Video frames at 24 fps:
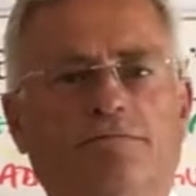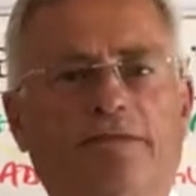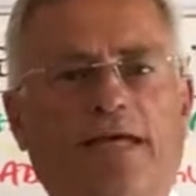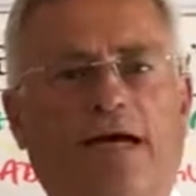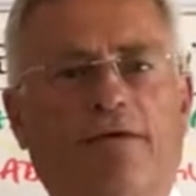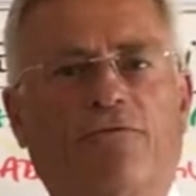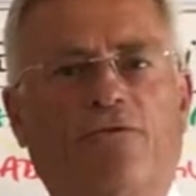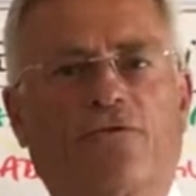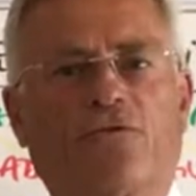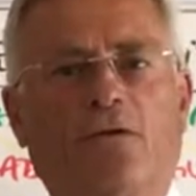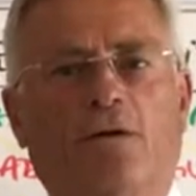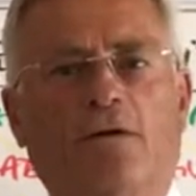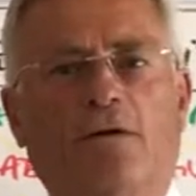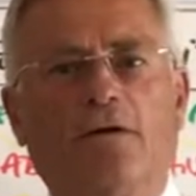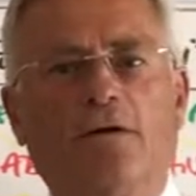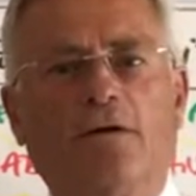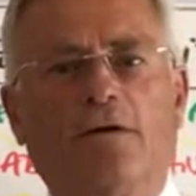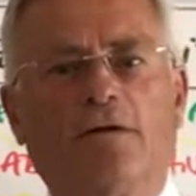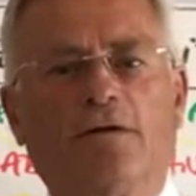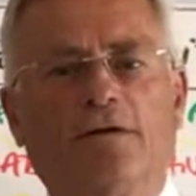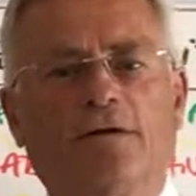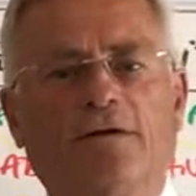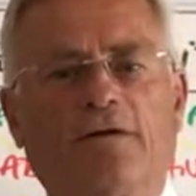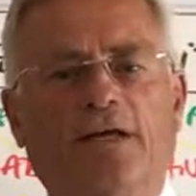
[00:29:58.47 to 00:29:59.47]
That was
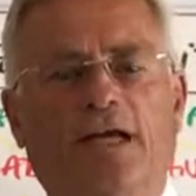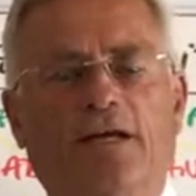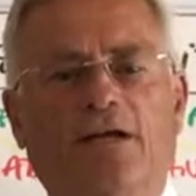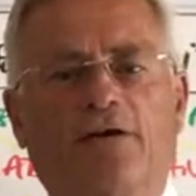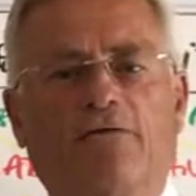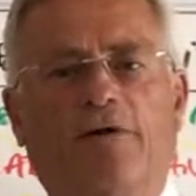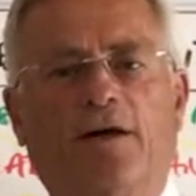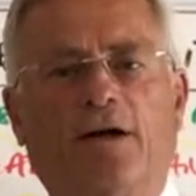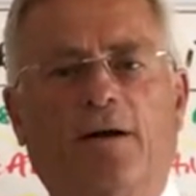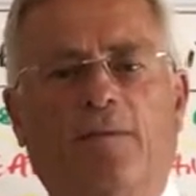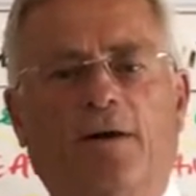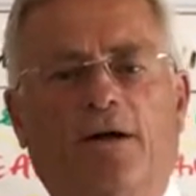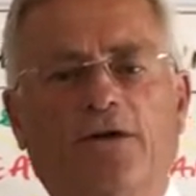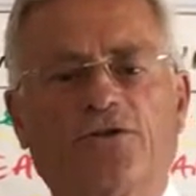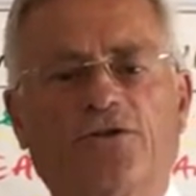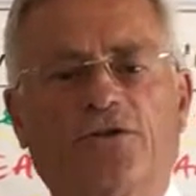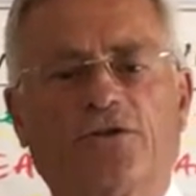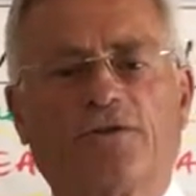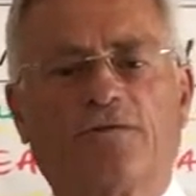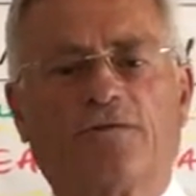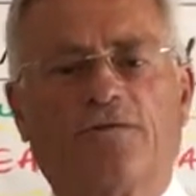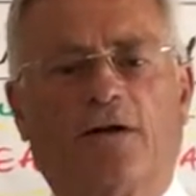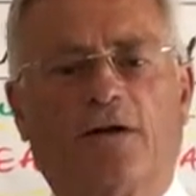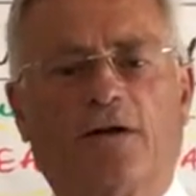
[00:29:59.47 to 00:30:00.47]
all. Thank you very much
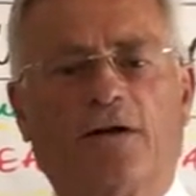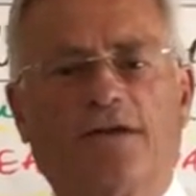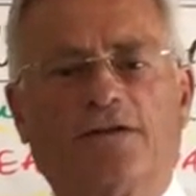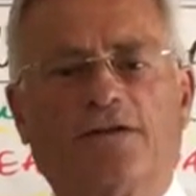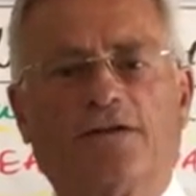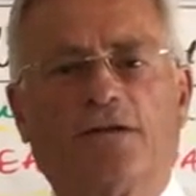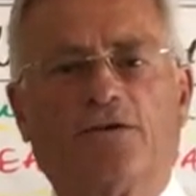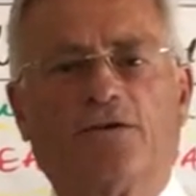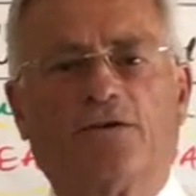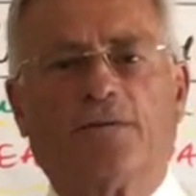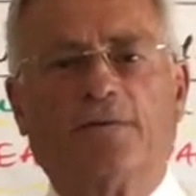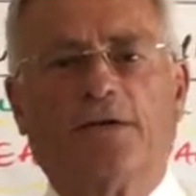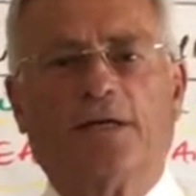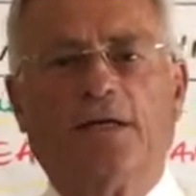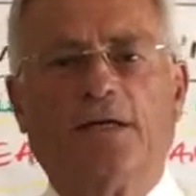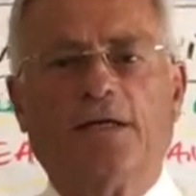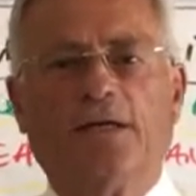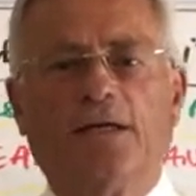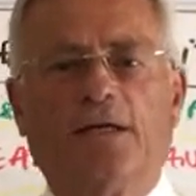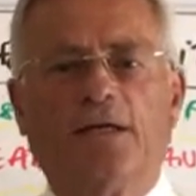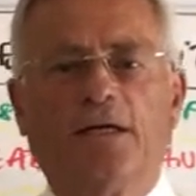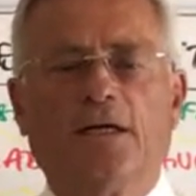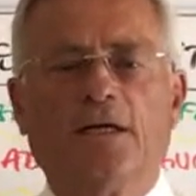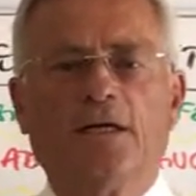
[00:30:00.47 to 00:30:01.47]
for listening to
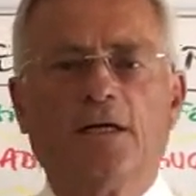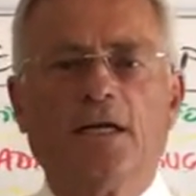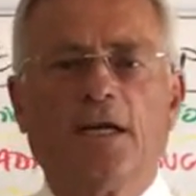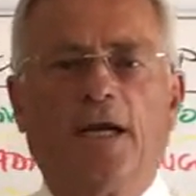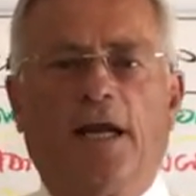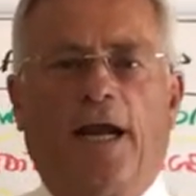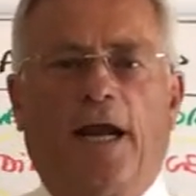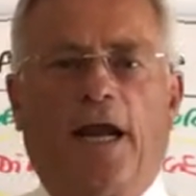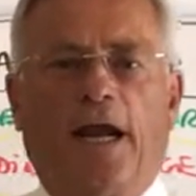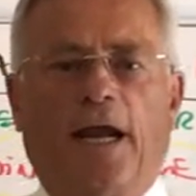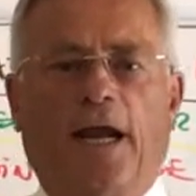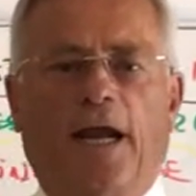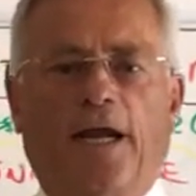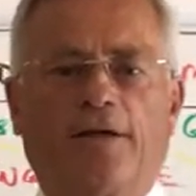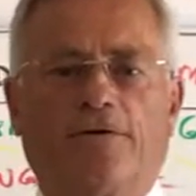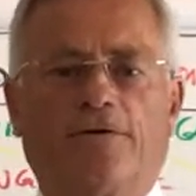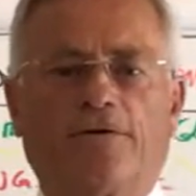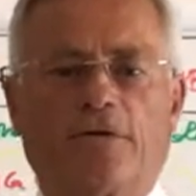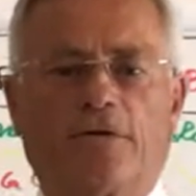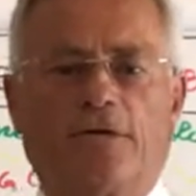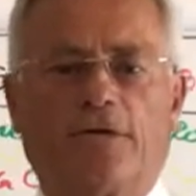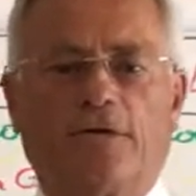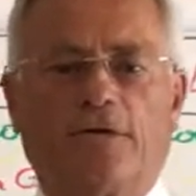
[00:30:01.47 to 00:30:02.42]
me, and